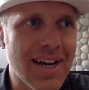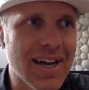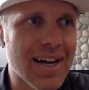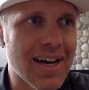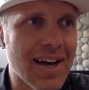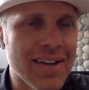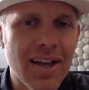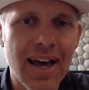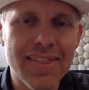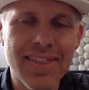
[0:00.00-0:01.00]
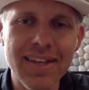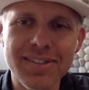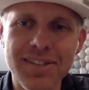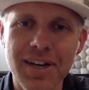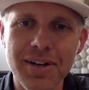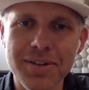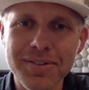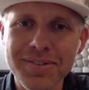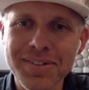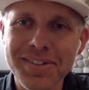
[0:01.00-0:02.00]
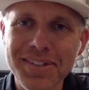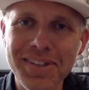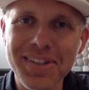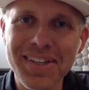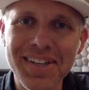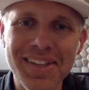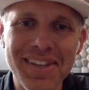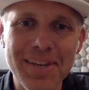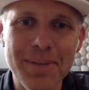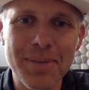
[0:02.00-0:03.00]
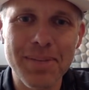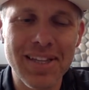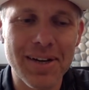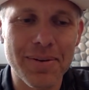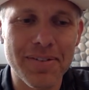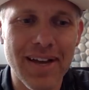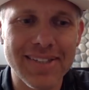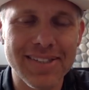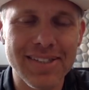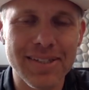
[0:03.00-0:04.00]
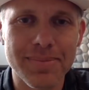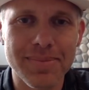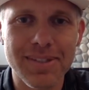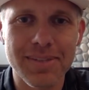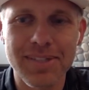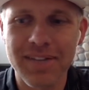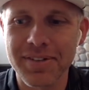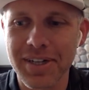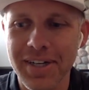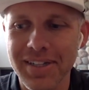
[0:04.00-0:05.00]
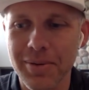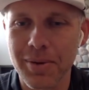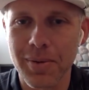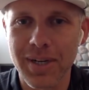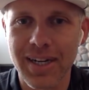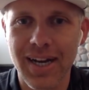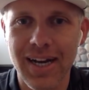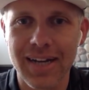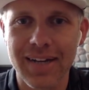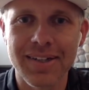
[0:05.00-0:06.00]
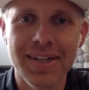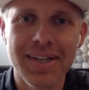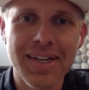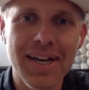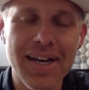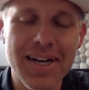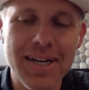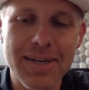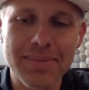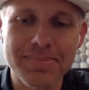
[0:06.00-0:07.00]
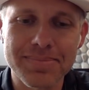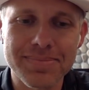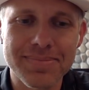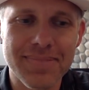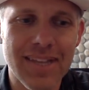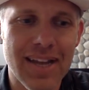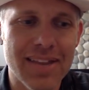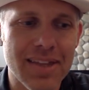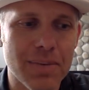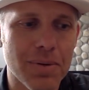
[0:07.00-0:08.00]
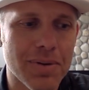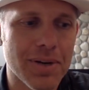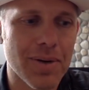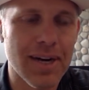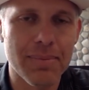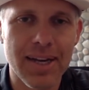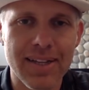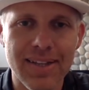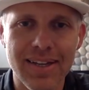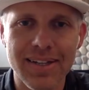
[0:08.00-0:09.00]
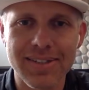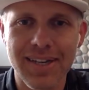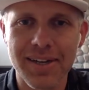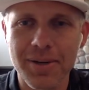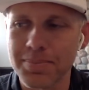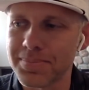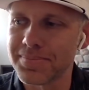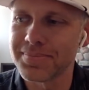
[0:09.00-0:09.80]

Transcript: Uh, I think so. Sweet. I think I think I'm going to be there. We've got some some stuff cooking that we're working on um, that I think will require my attendance. I hope.